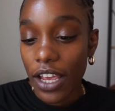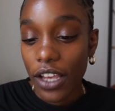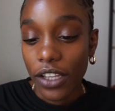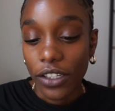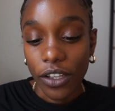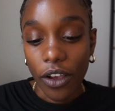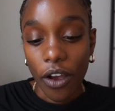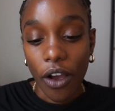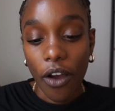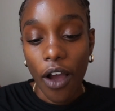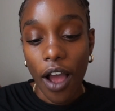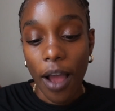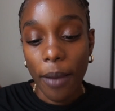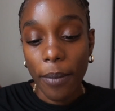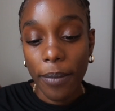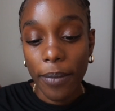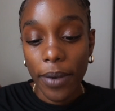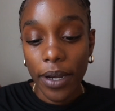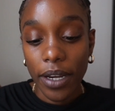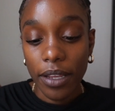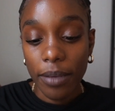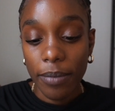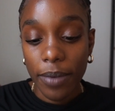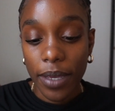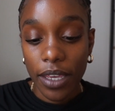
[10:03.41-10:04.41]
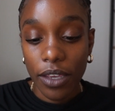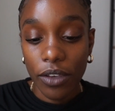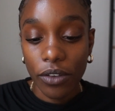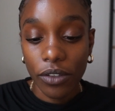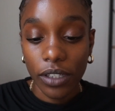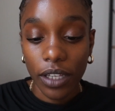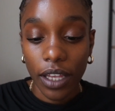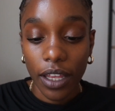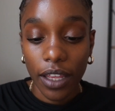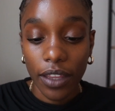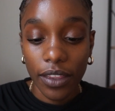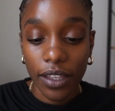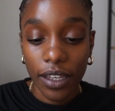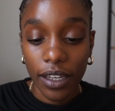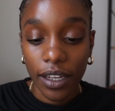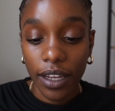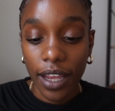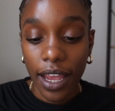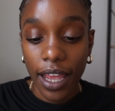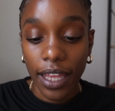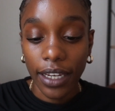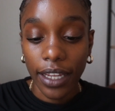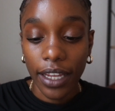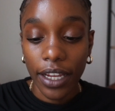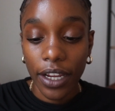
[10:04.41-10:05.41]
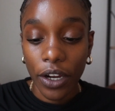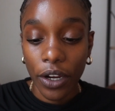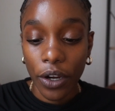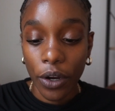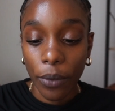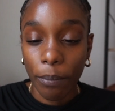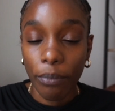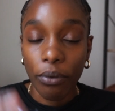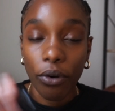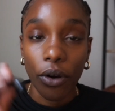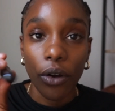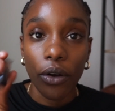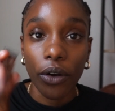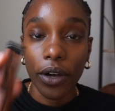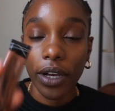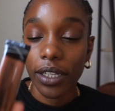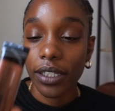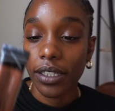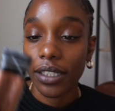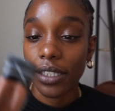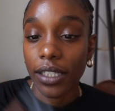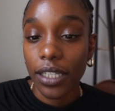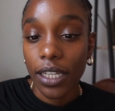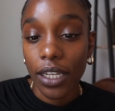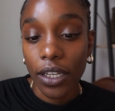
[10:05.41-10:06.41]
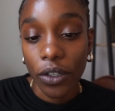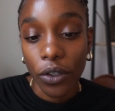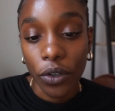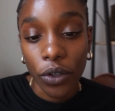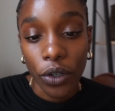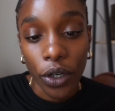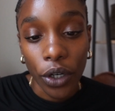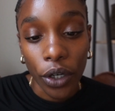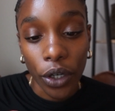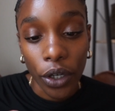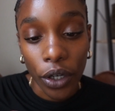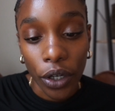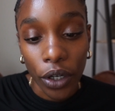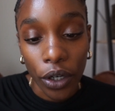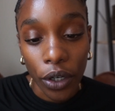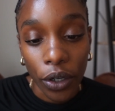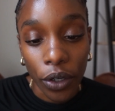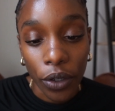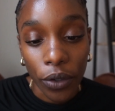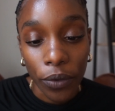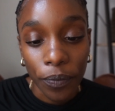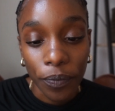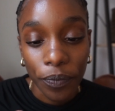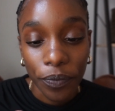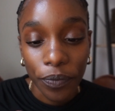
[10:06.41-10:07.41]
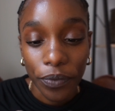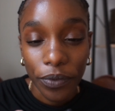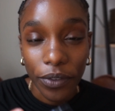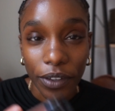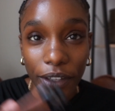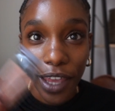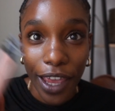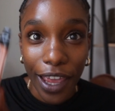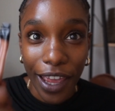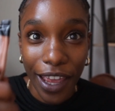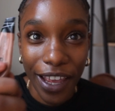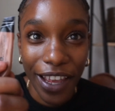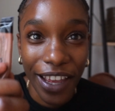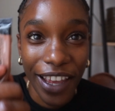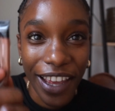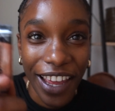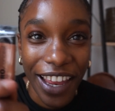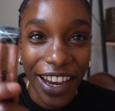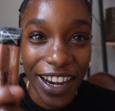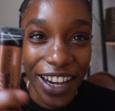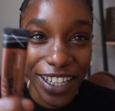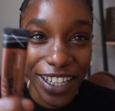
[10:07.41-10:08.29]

So I'm going to be using the LA Pro Conceal Girl in